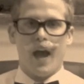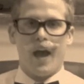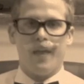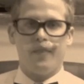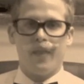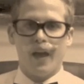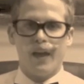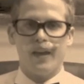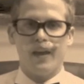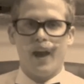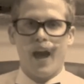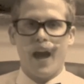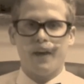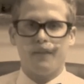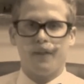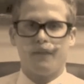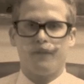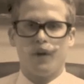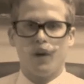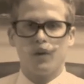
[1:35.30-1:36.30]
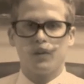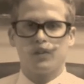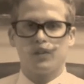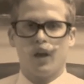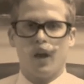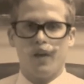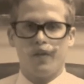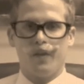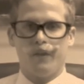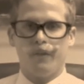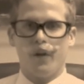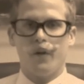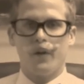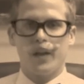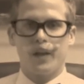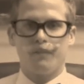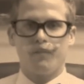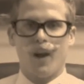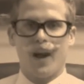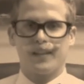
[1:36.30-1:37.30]
And there you have it, folks, the
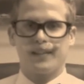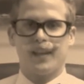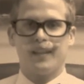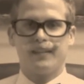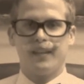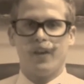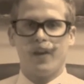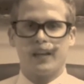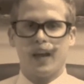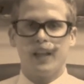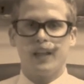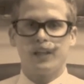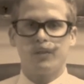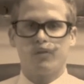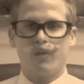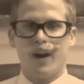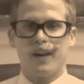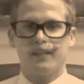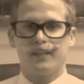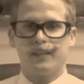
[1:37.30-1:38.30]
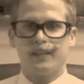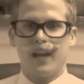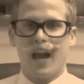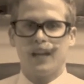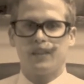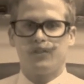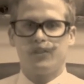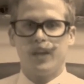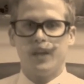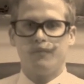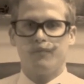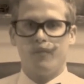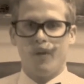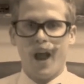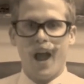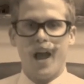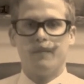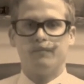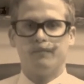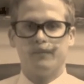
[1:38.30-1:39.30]
voting process at Golling Chrysler Dodge Jeep
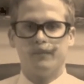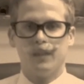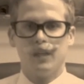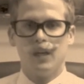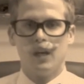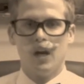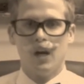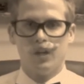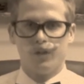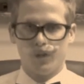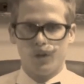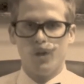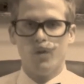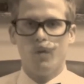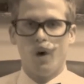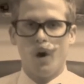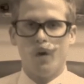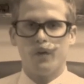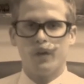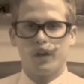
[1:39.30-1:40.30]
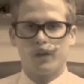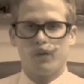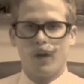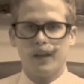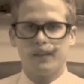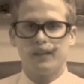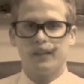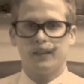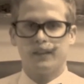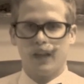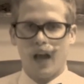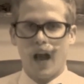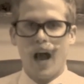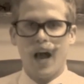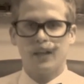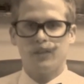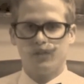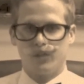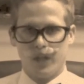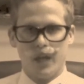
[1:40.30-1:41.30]
Ram. Do you own a Chrysler
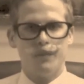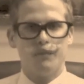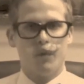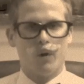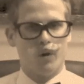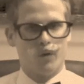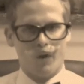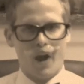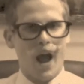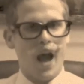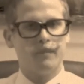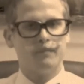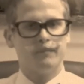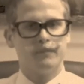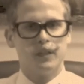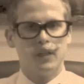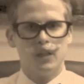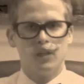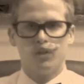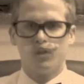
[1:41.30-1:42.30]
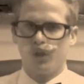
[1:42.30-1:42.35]
Dodge Jeep or Ram?